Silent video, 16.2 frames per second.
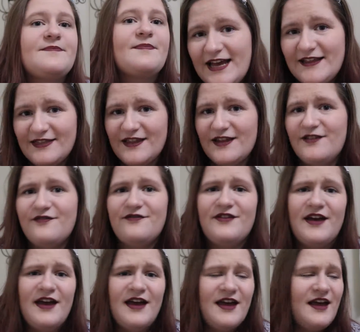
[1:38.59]
I love
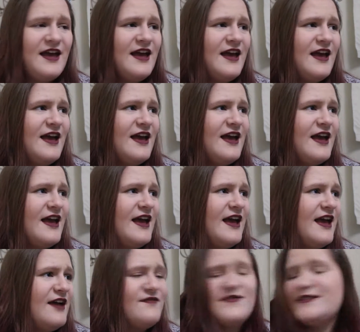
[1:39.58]

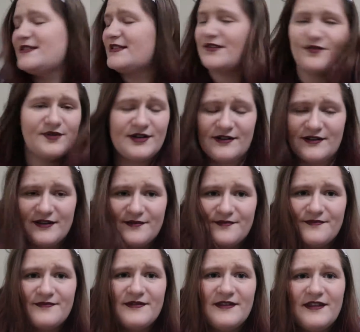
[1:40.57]
every single one of
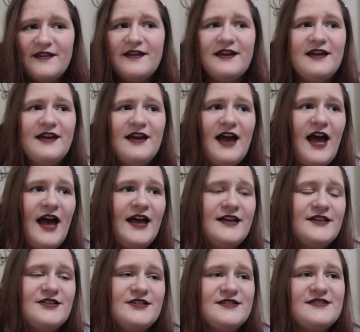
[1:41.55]
them. Like, I